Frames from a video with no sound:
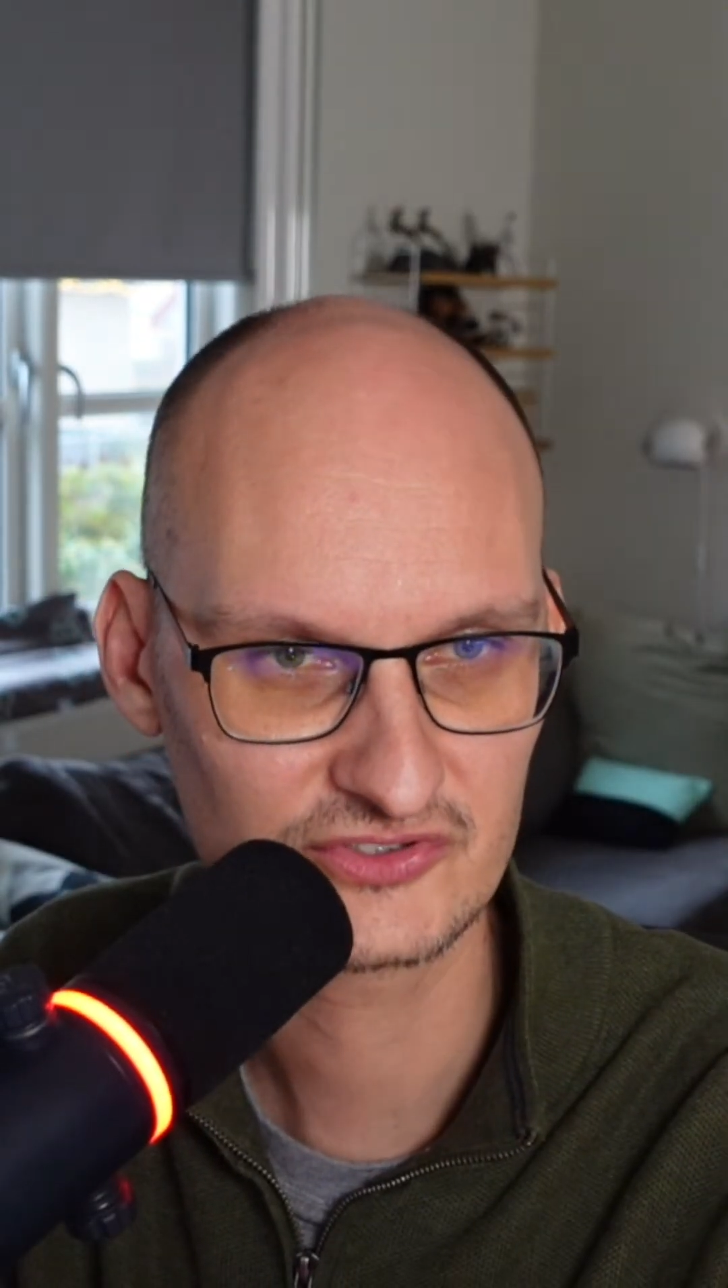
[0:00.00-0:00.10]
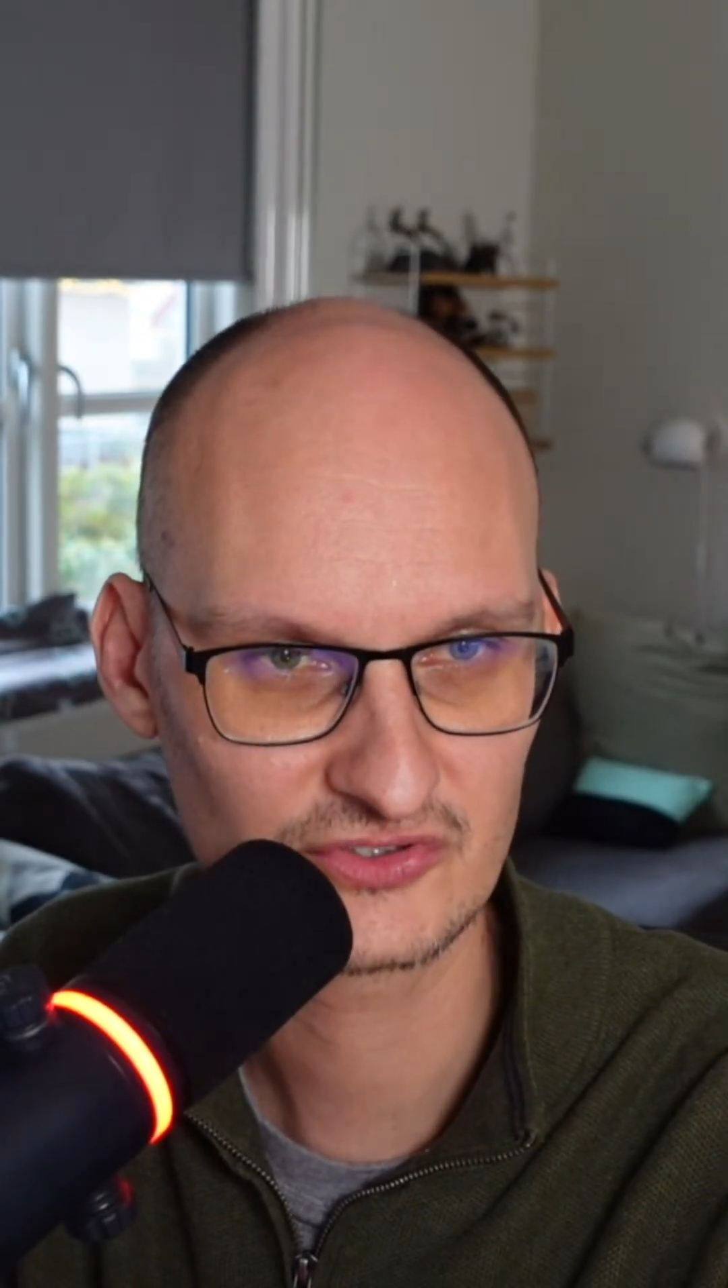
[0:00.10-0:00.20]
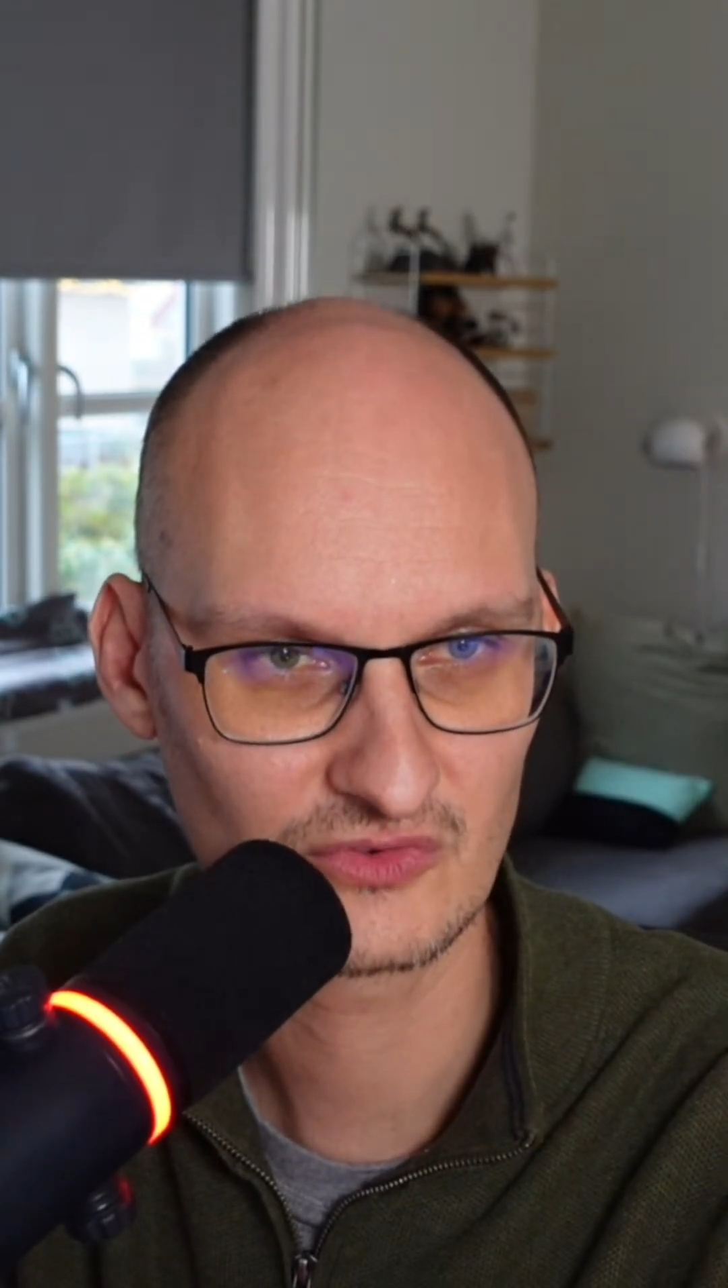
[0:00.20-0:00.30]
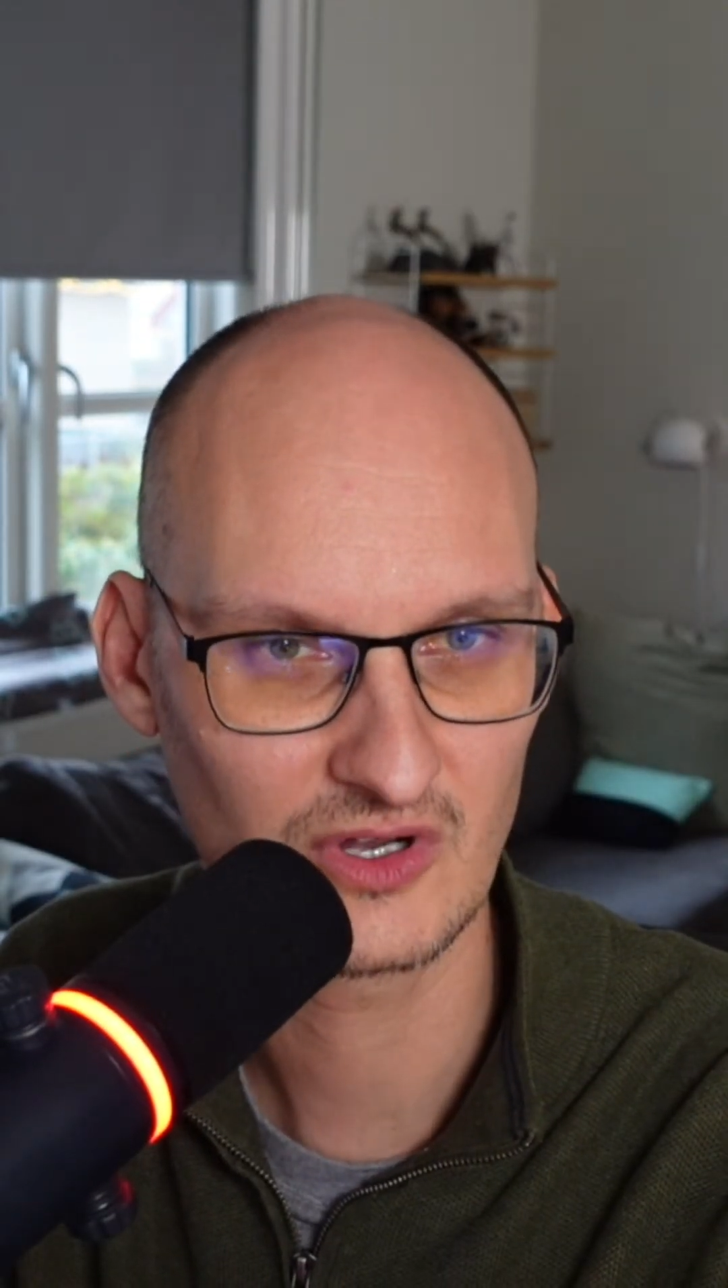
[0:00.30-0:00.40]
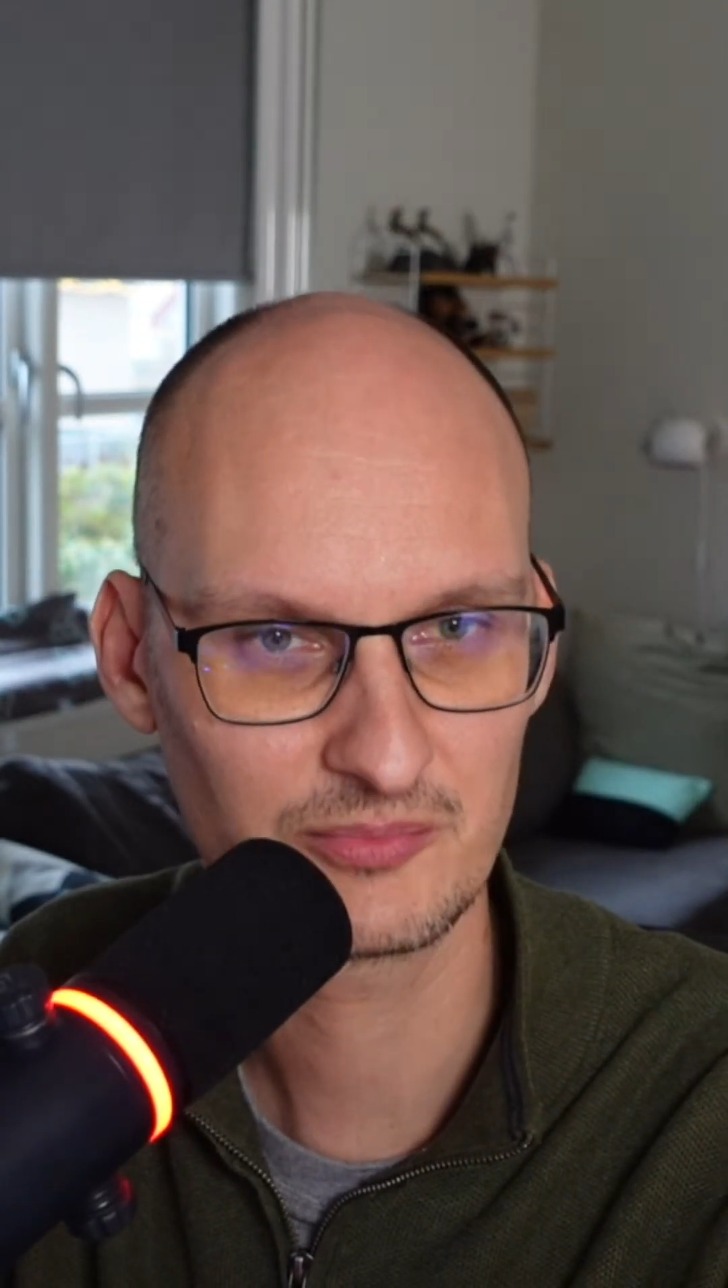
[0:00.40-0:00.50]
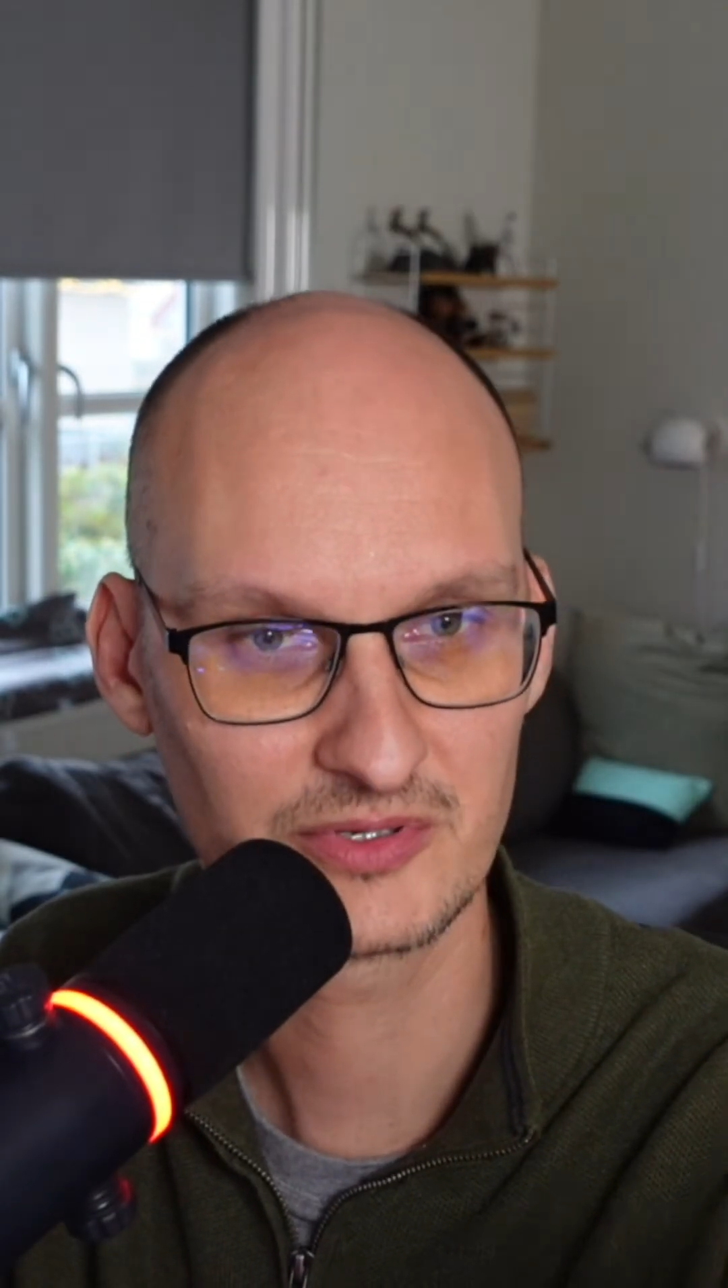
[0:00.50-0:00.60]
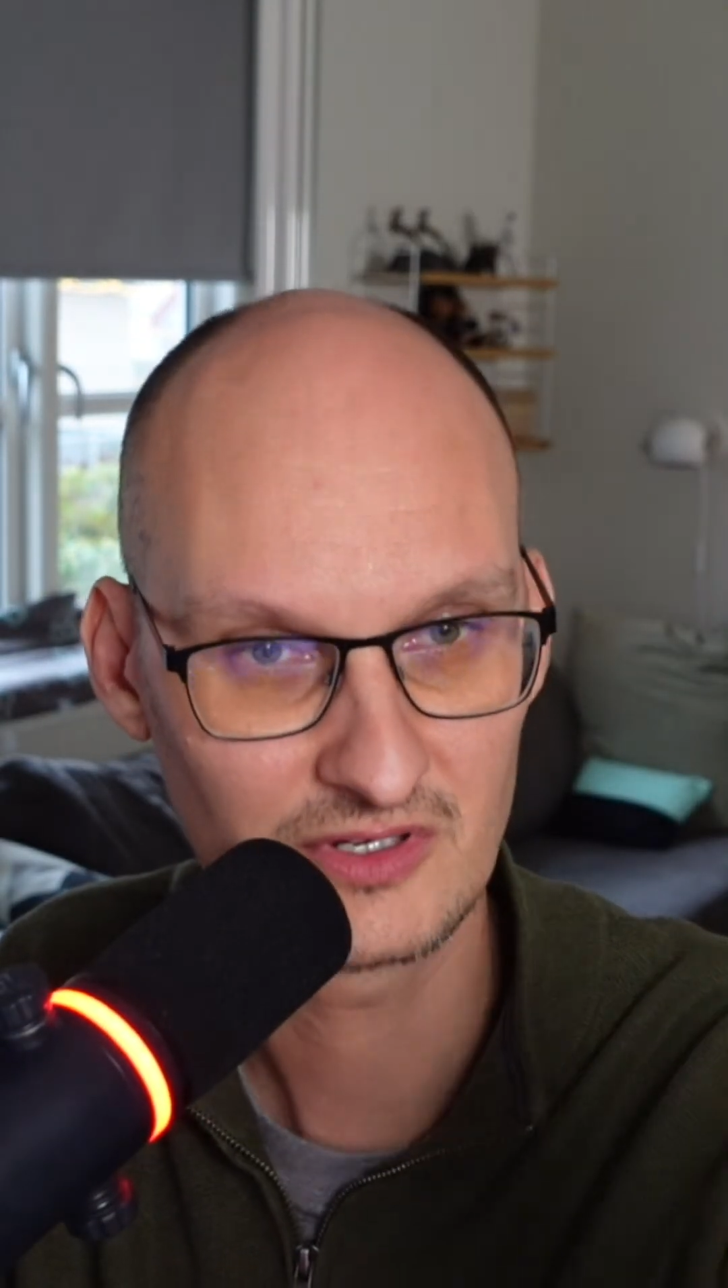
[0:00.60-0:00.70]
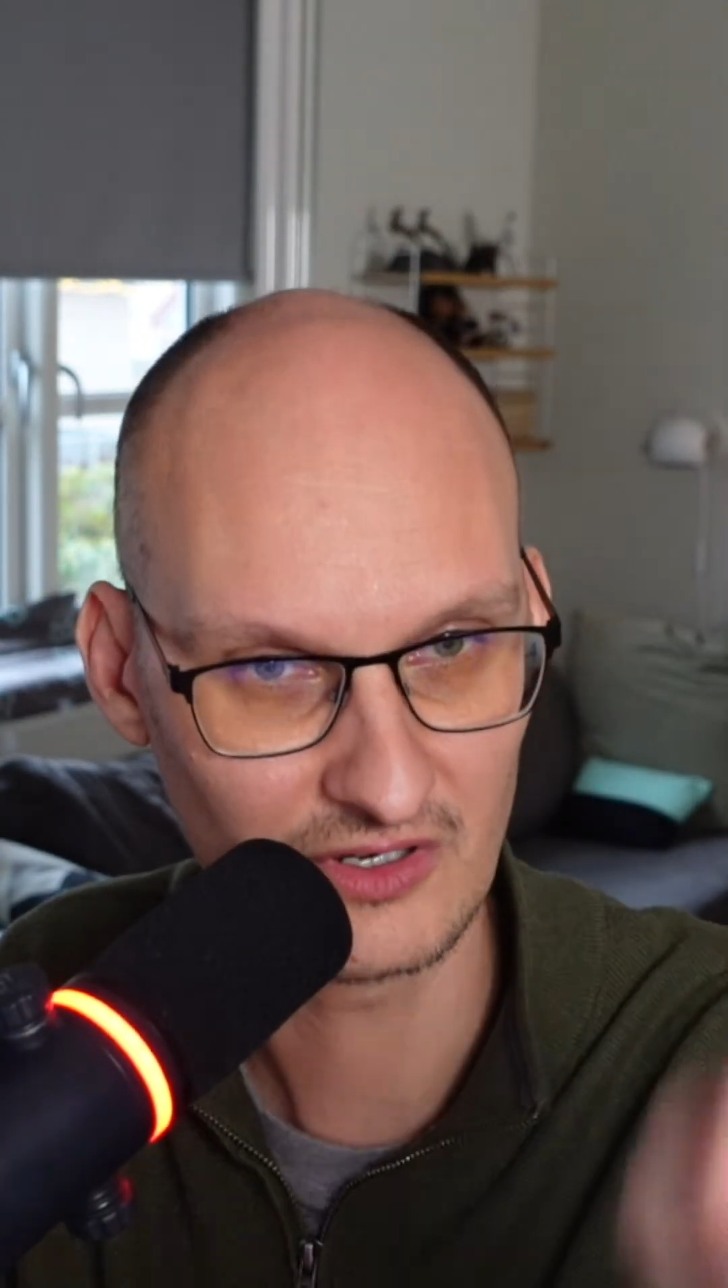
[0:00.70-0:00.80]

show up